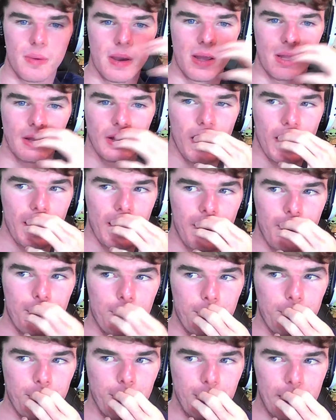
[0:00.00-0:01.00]
like,
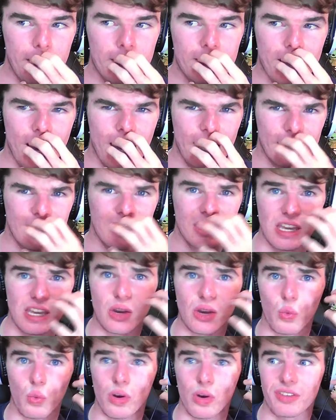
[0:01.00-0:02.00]
this I think
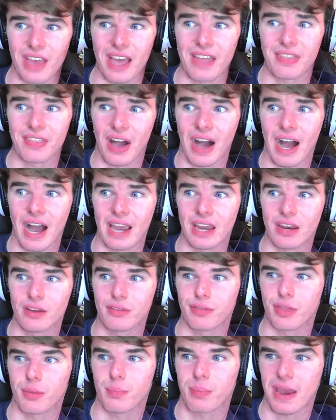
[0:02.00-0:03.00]
was at the height of the
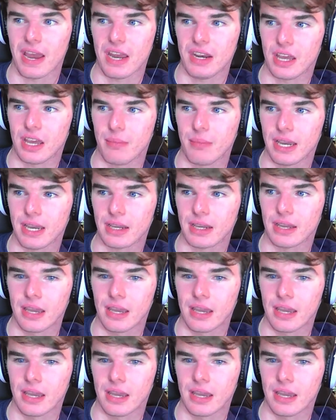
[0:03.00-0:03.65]
pandemic.